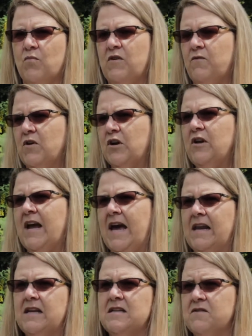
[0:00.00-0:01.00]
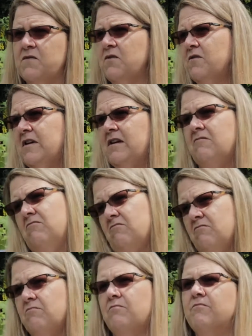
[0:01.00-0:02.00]
If we could have had it differently,
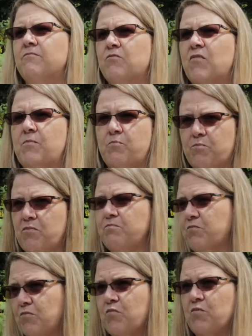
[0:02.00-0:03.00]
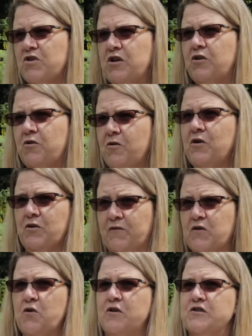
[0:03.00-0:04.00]

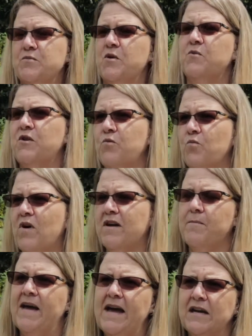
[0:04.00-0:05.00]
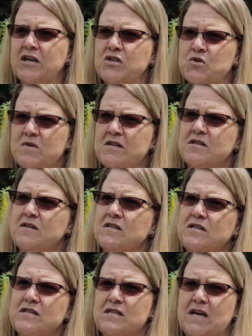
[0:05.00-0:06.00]
of course we wouldn't want a back injury
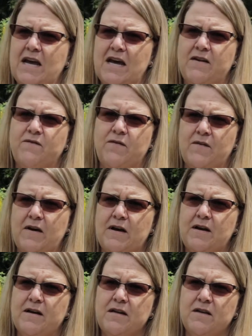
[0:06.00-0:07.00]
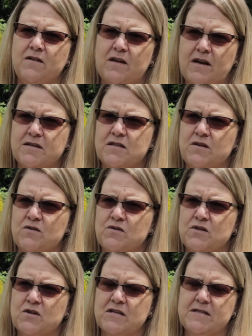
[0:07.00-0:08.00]
to have us in those
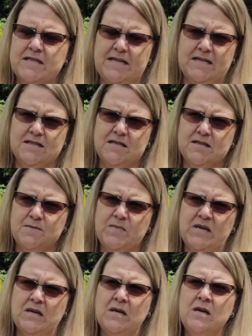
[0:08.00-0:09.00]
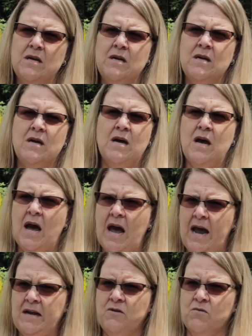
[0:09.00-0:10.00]
circumstances, but
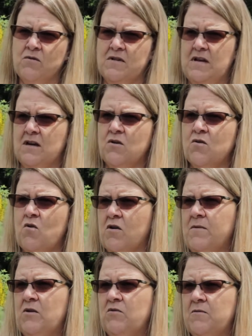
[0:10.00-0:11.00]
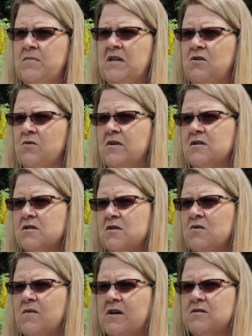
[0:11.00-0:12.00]
I don't think Corbin would be doing
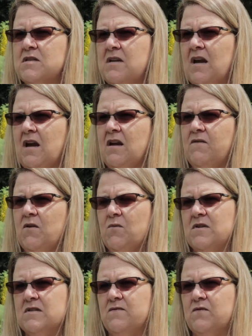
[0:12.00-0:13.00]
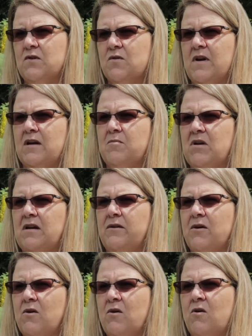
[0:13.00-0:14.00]
so well today if it wasn't for Craig
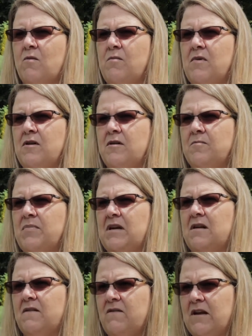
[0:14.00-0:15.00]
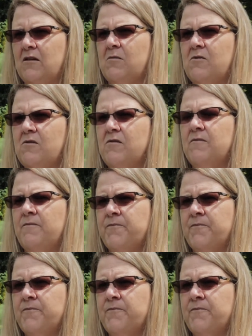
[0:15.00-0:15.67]
being home and being available.